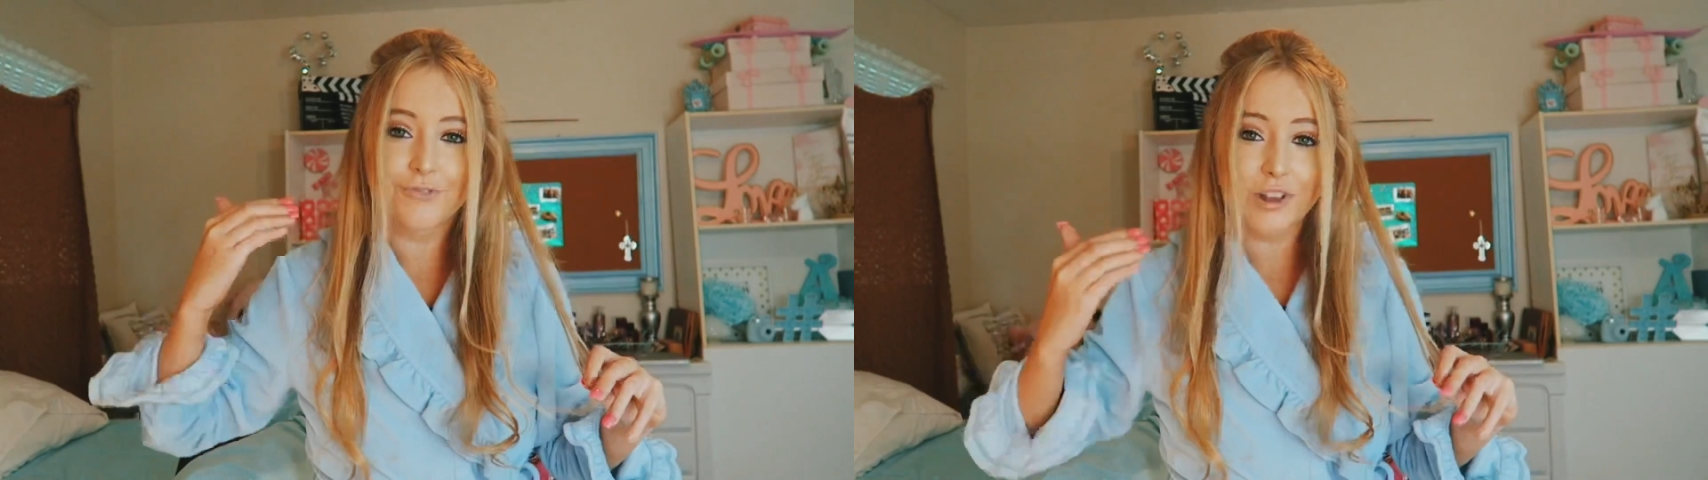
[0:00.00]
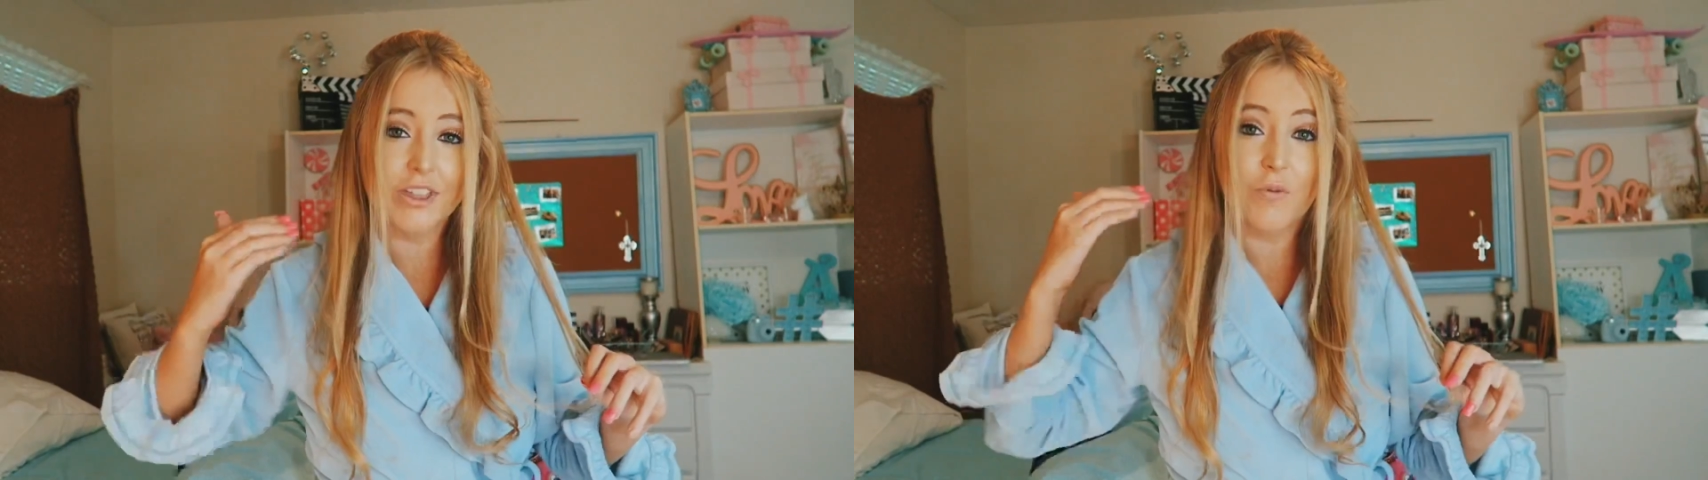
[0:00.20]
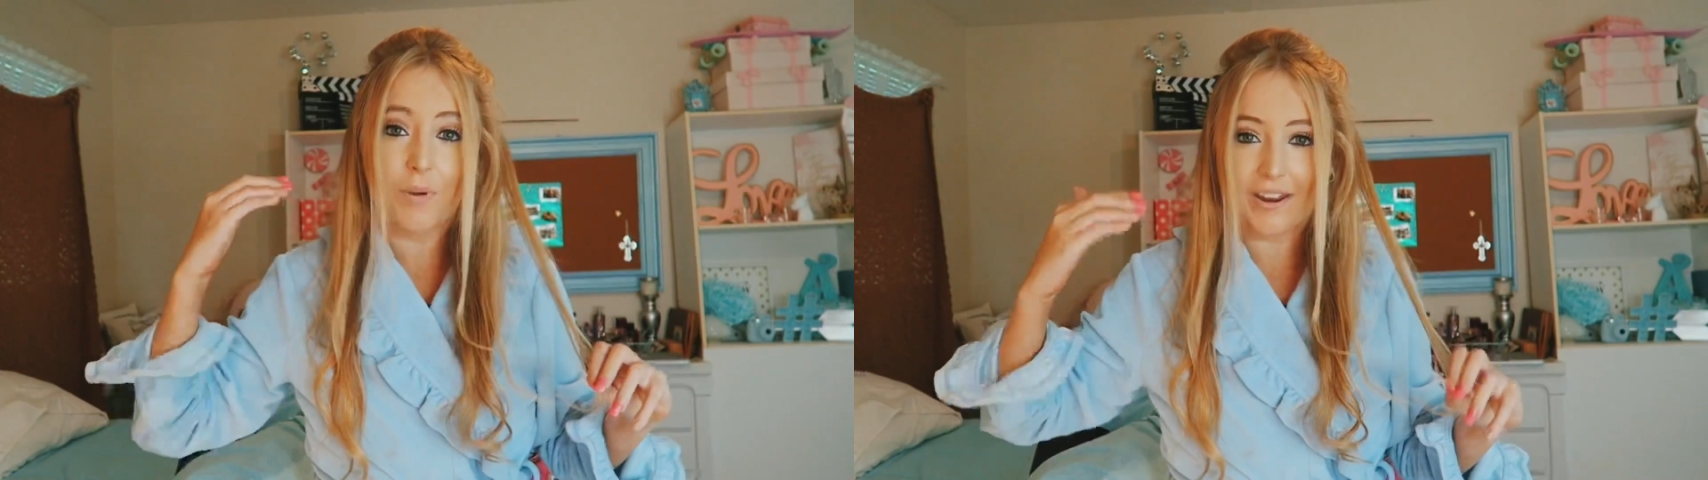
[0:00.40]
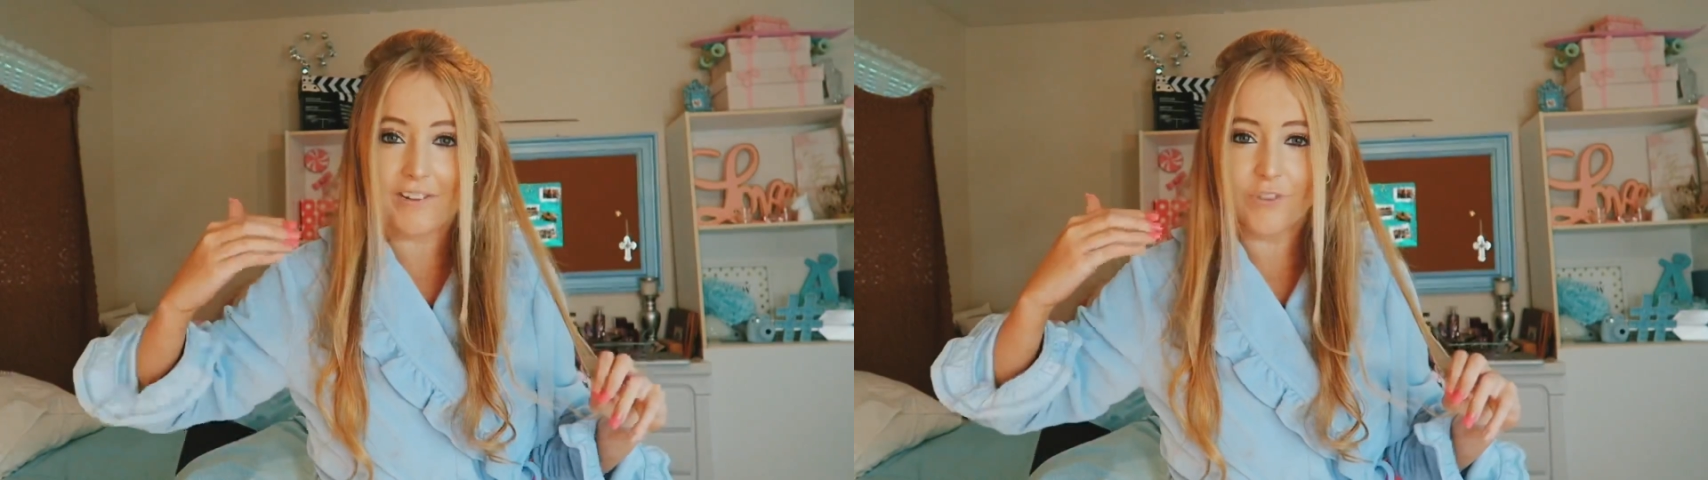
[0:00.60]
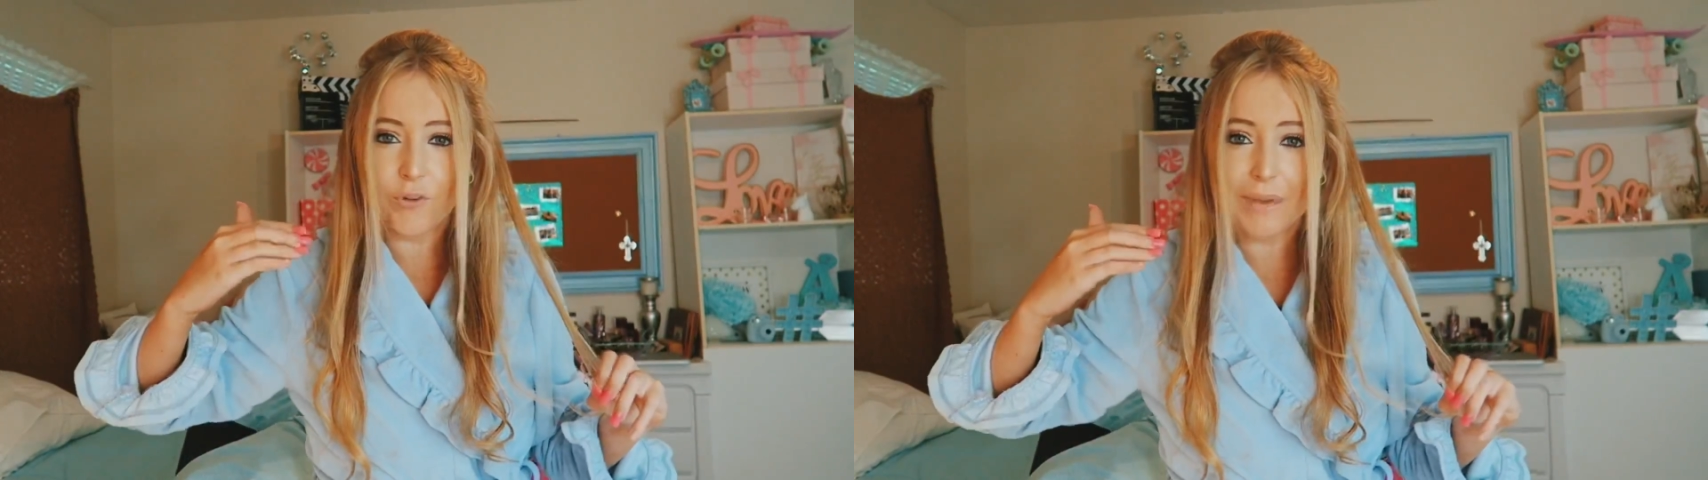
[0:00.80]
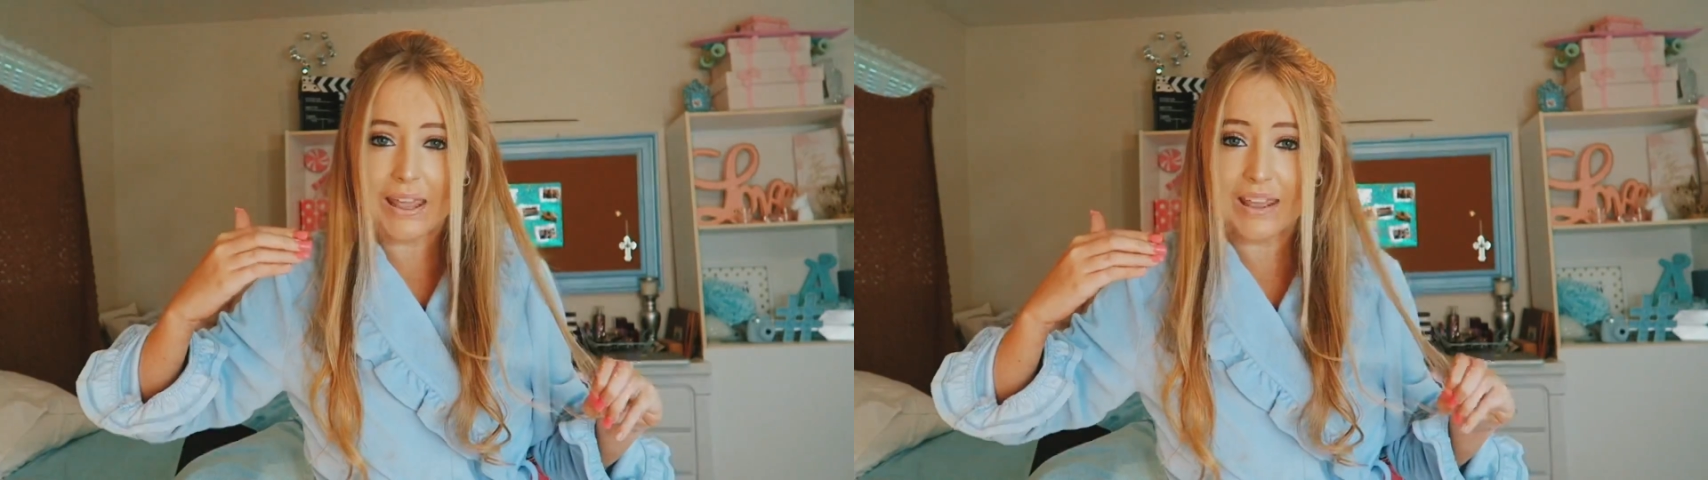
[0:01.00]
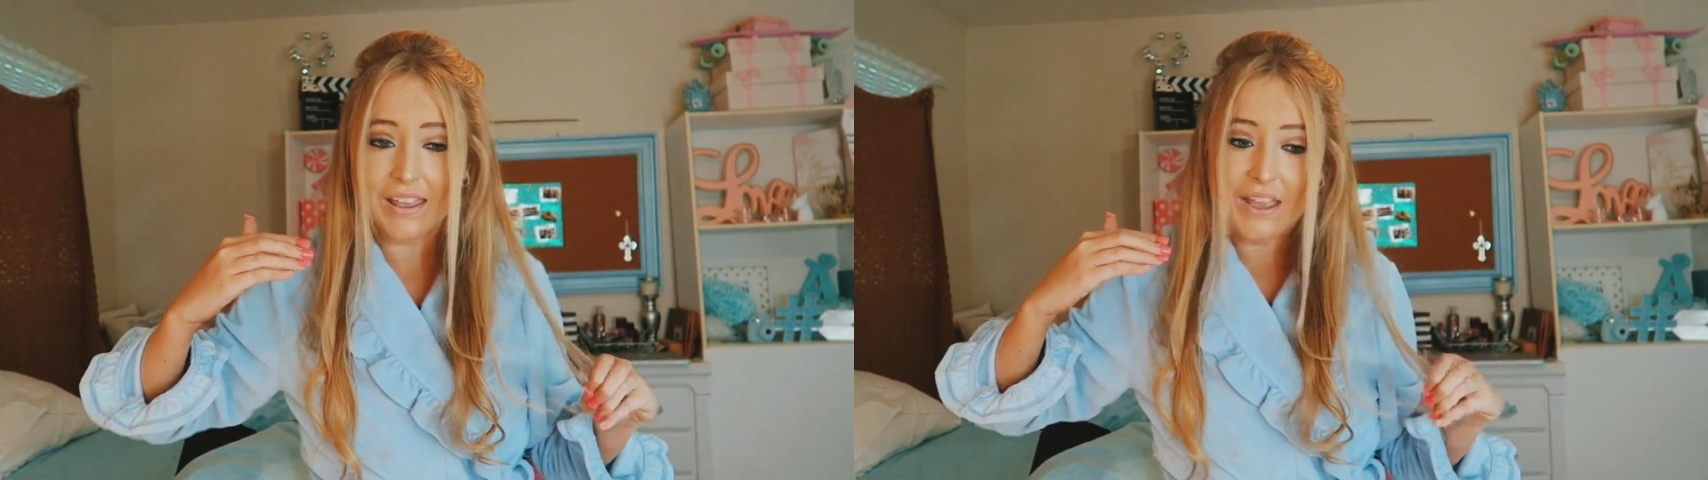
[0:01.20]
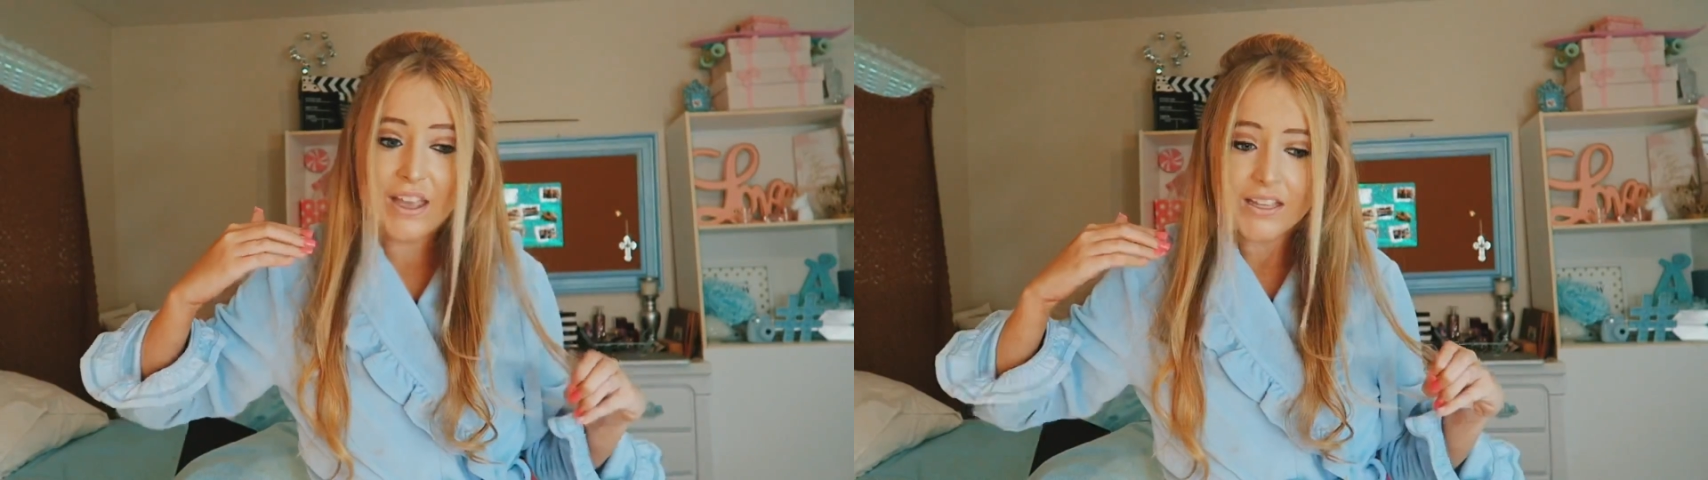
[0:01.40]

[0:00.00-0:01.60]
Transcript: really weird for me.